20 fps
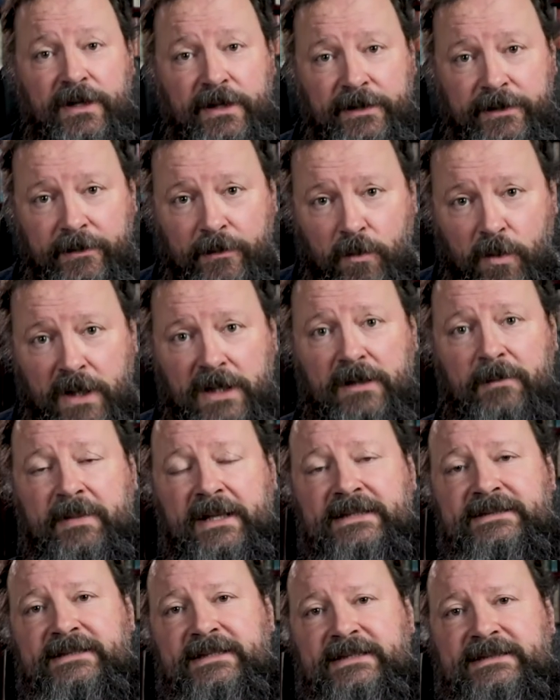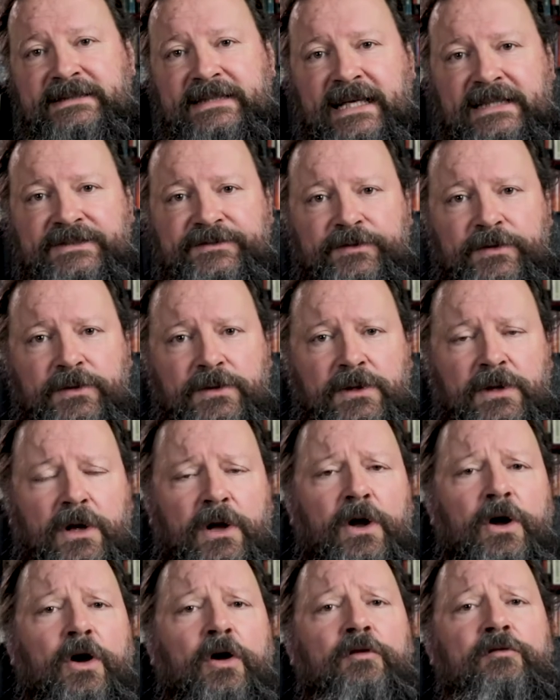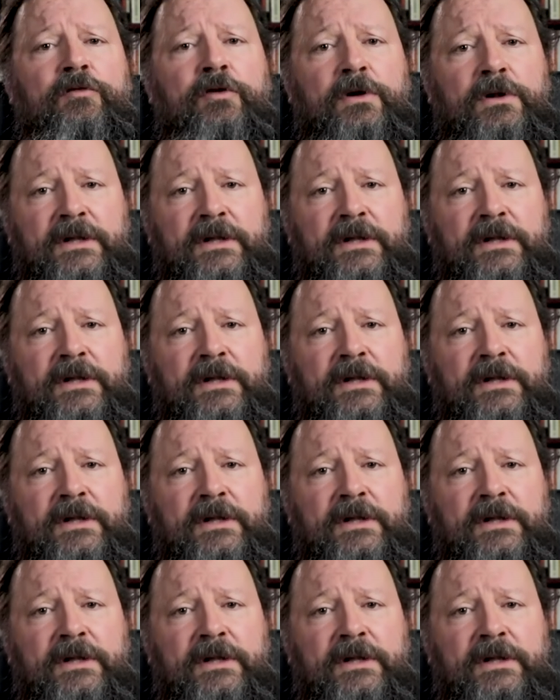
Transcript: you will be successful for